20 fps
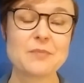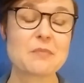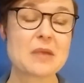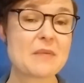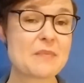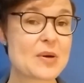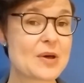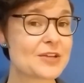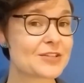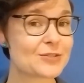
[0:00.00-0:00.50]

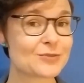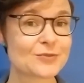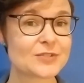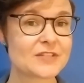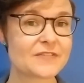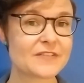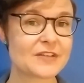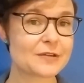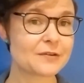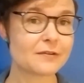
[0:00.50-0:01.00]
My personal
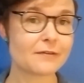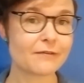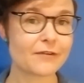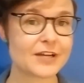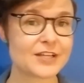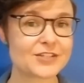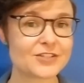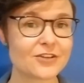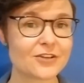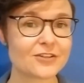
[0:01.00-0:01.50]
sphere of
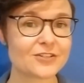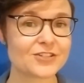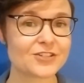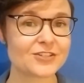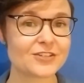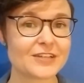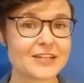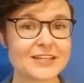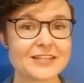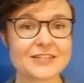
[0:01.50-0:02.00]

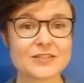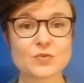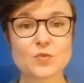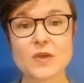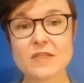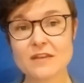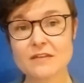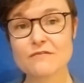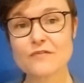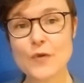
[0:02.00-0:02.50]
research is
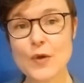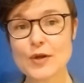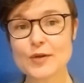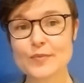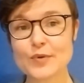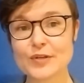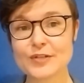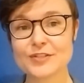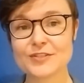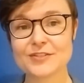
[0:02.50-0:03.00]
with
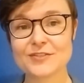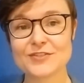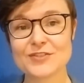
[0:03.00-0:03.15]
invertebrates,